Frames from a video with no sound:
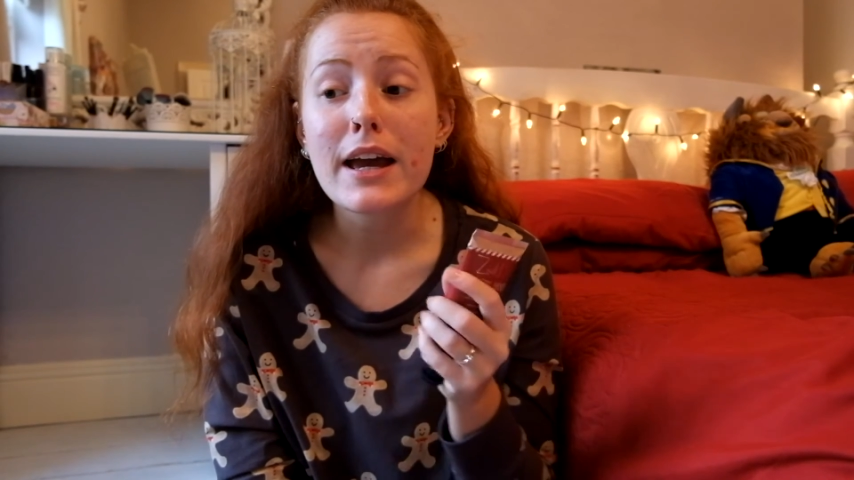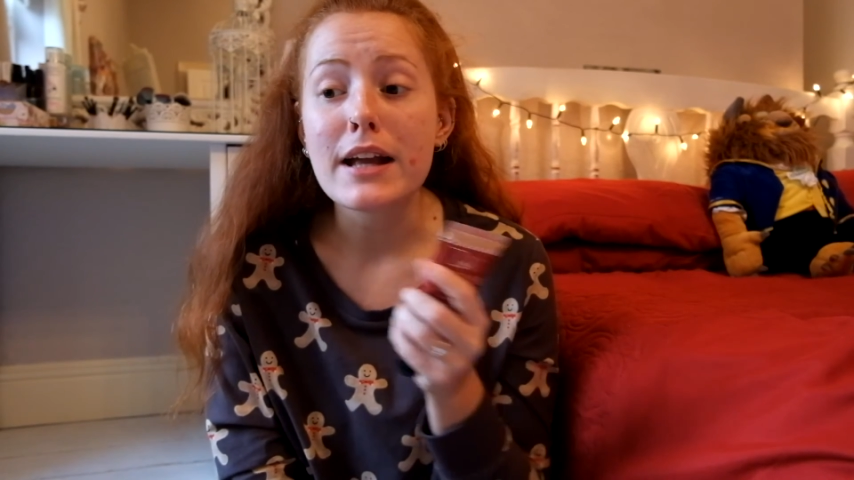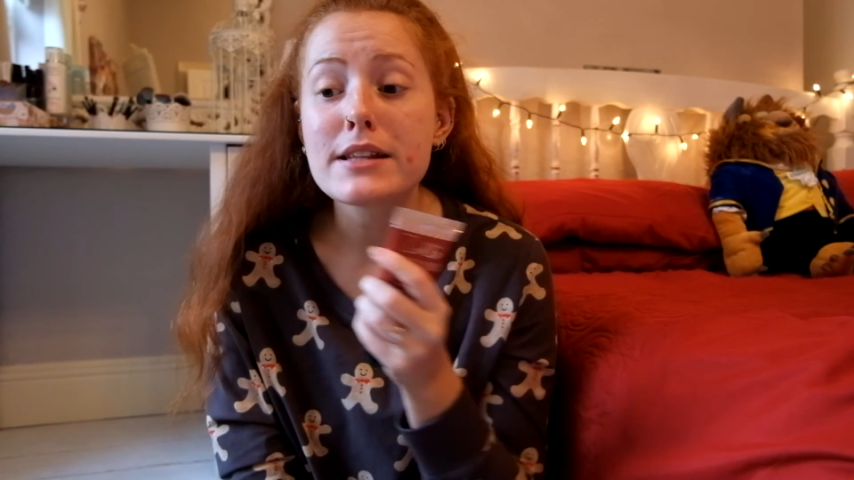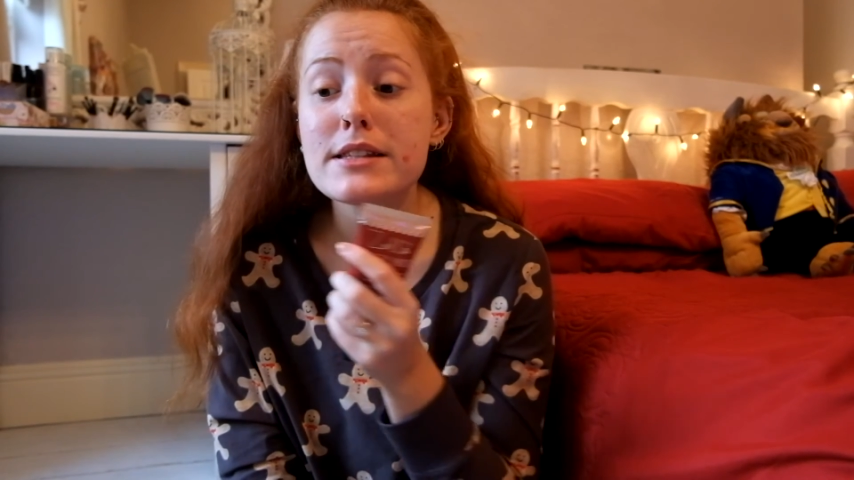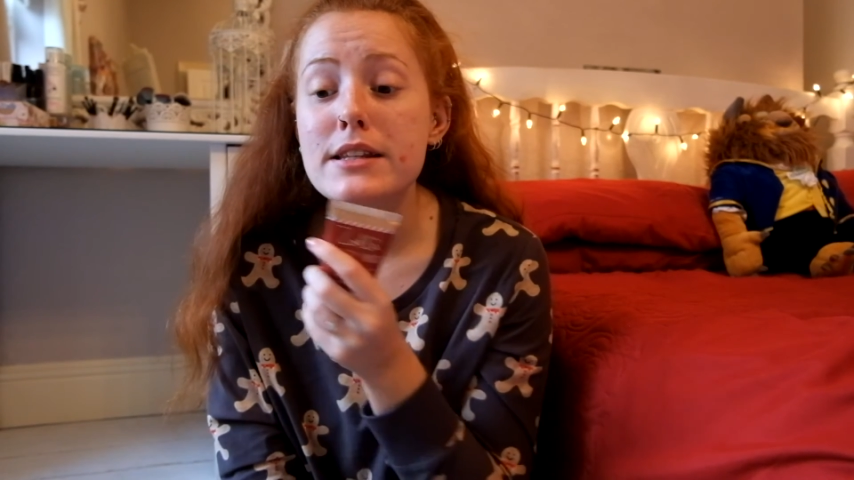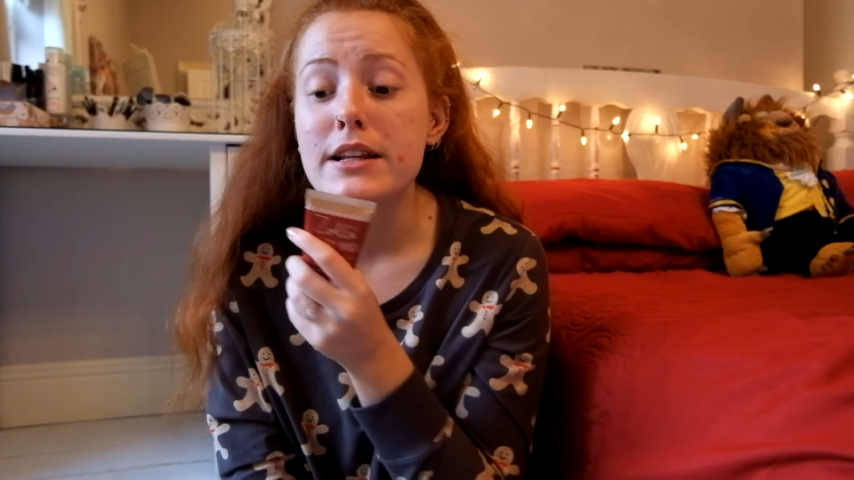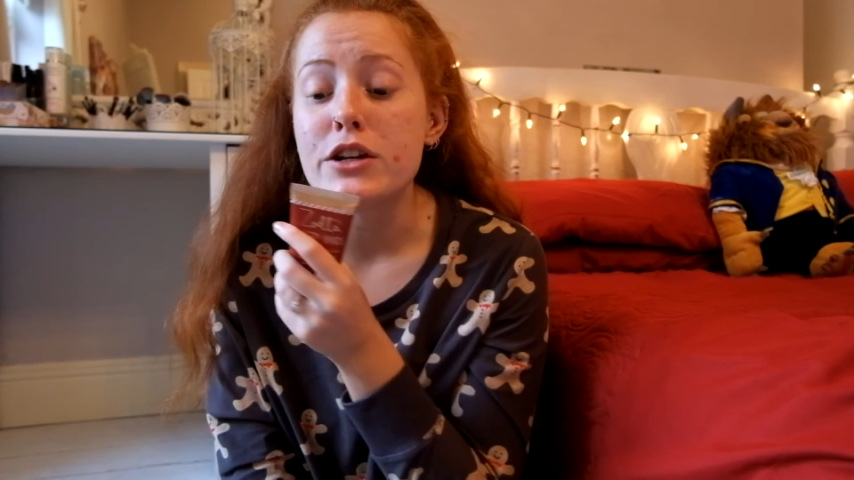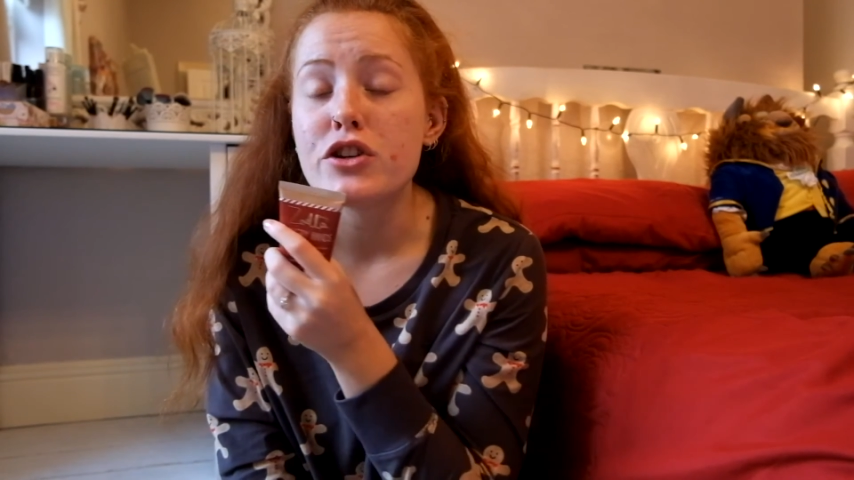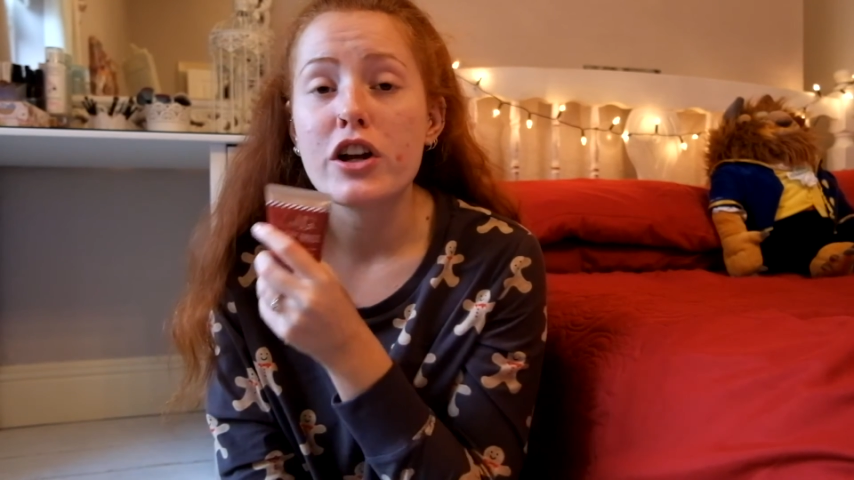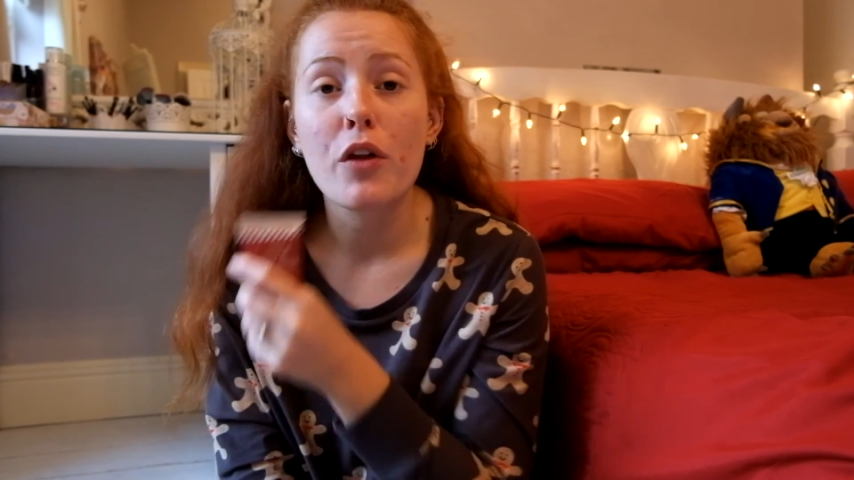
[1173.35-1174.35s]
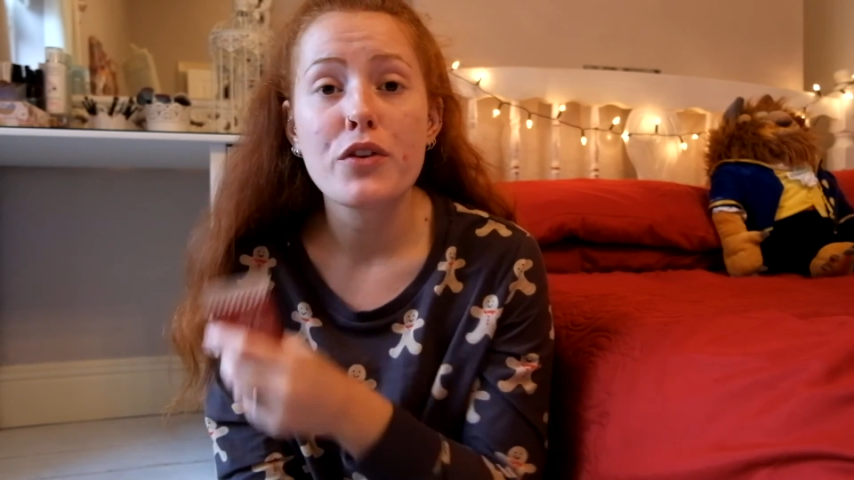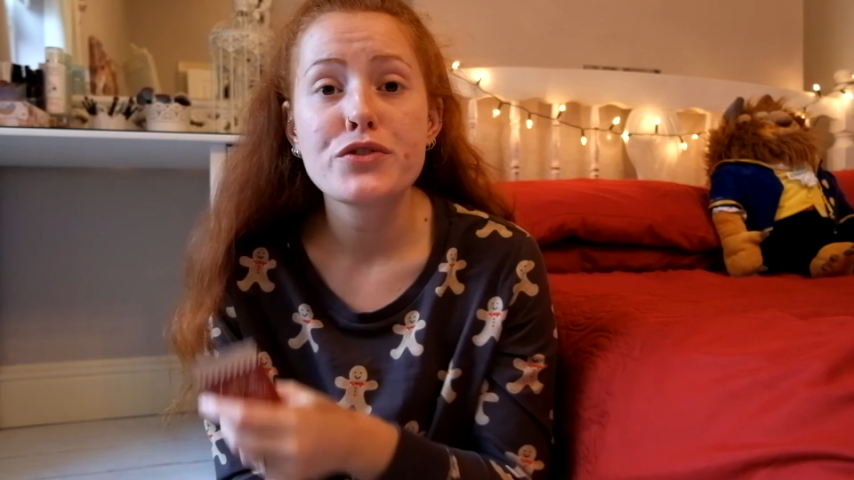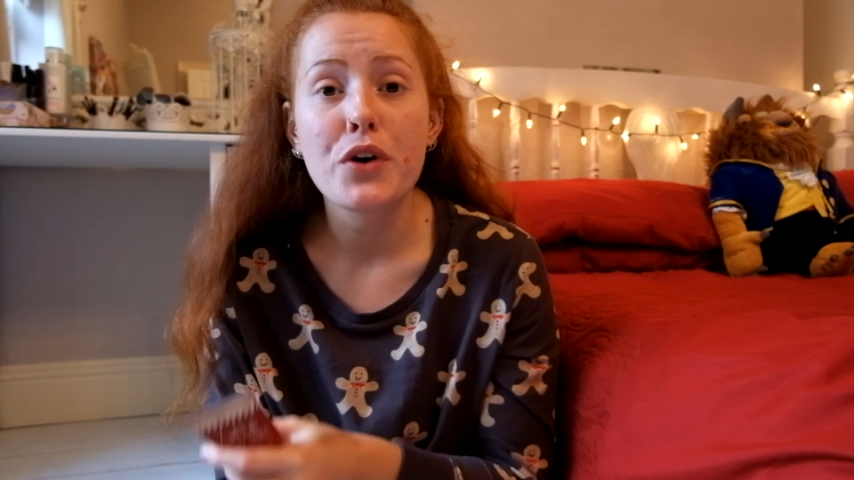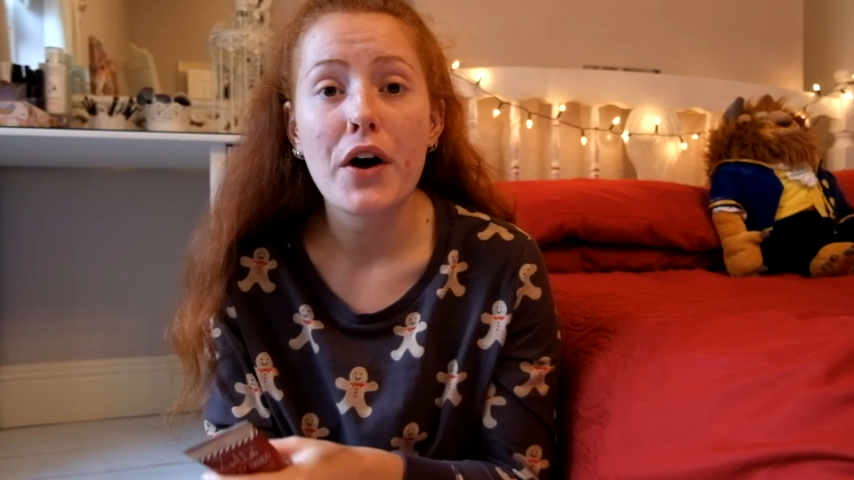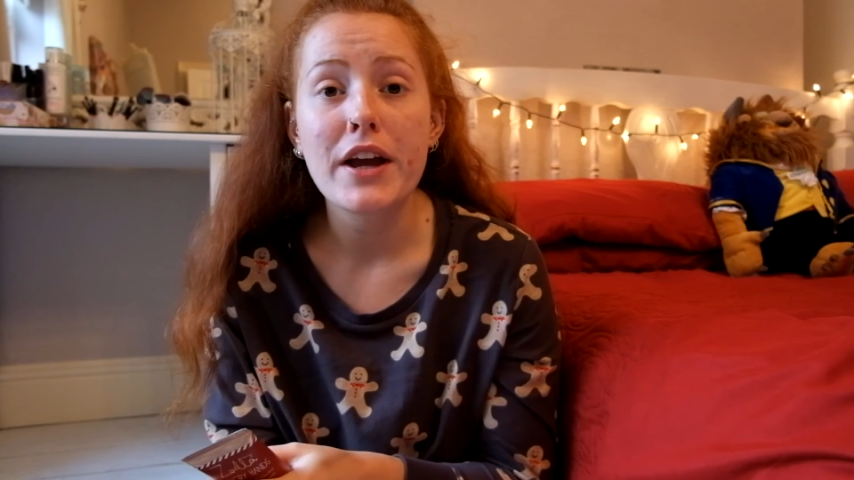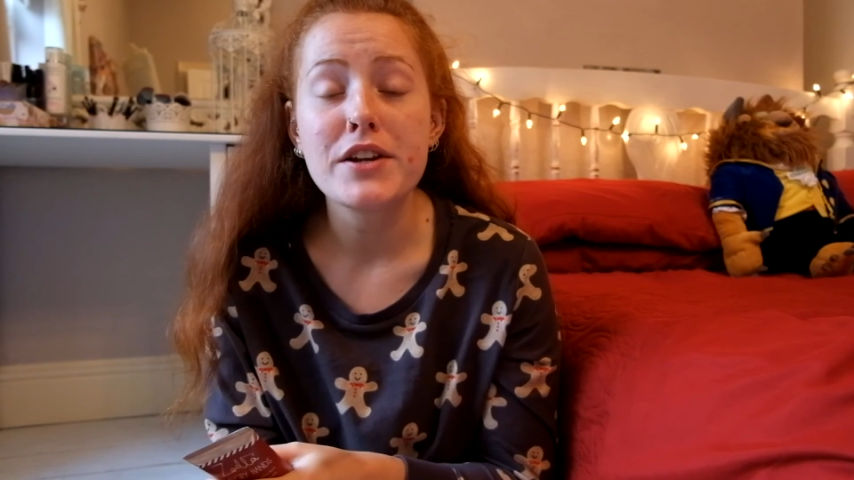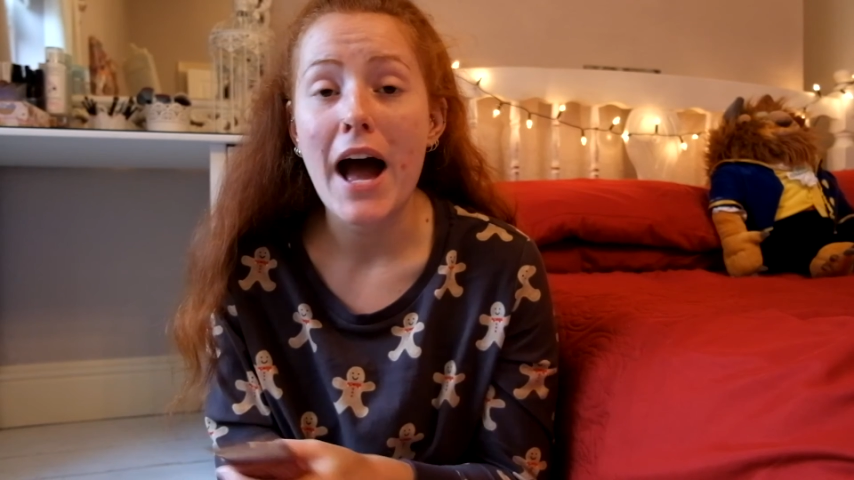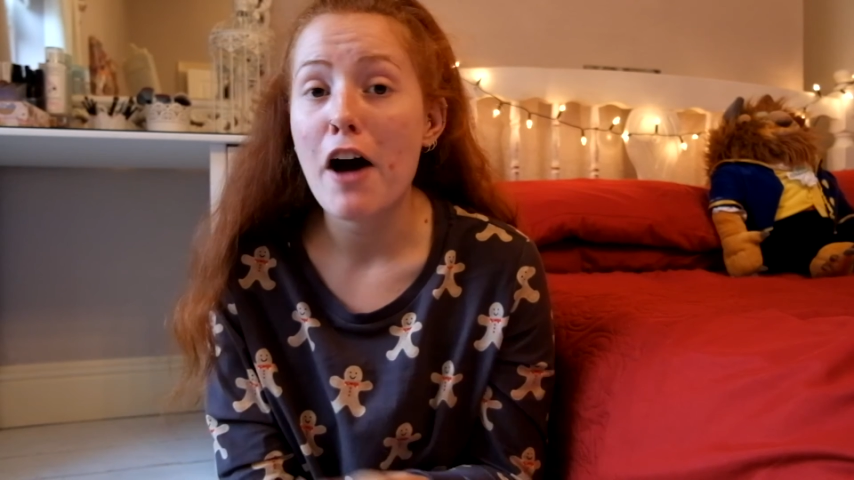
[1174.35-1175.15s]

It's literally on the side